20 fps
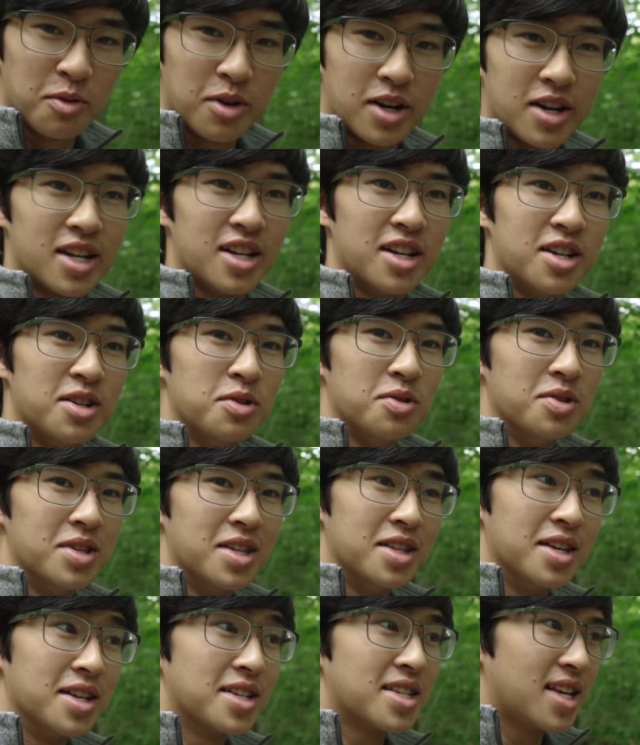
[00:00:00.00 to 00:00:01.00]
to, we're going to do
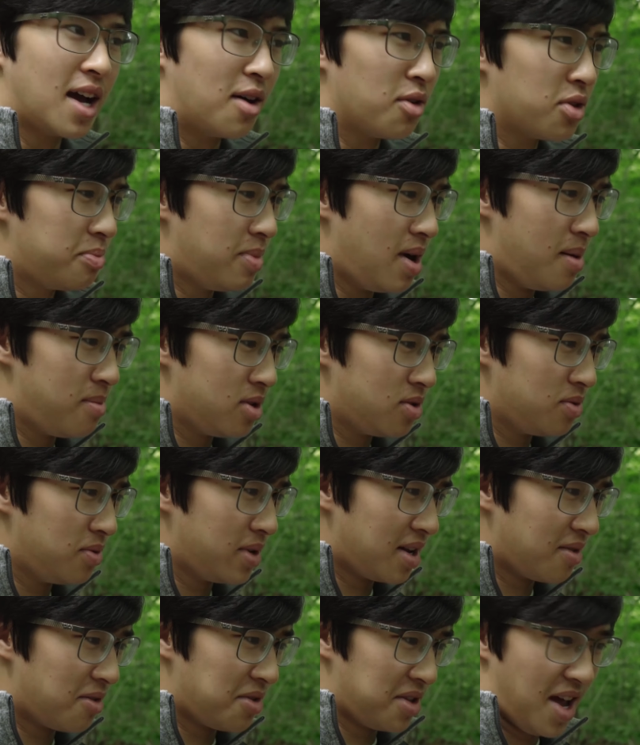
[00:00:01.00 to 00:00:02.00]
the, the south bubble,
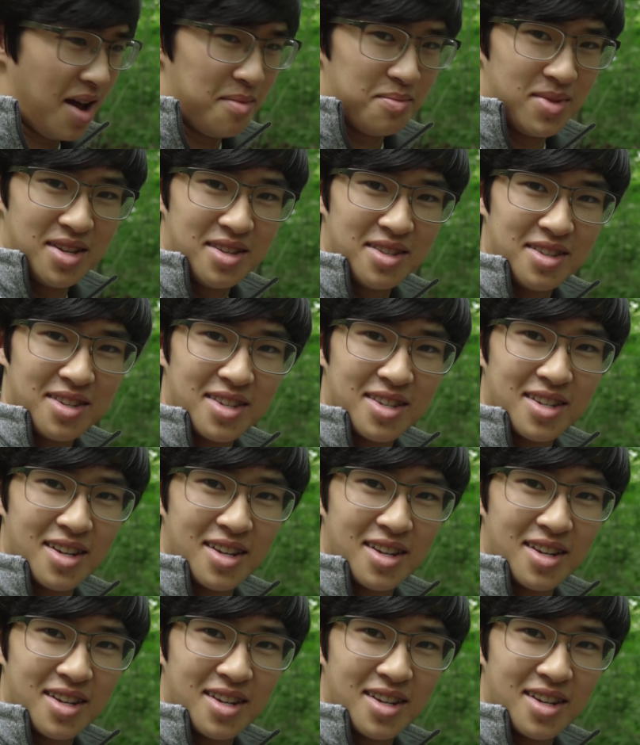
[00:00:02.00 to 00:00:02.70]
whatever that means.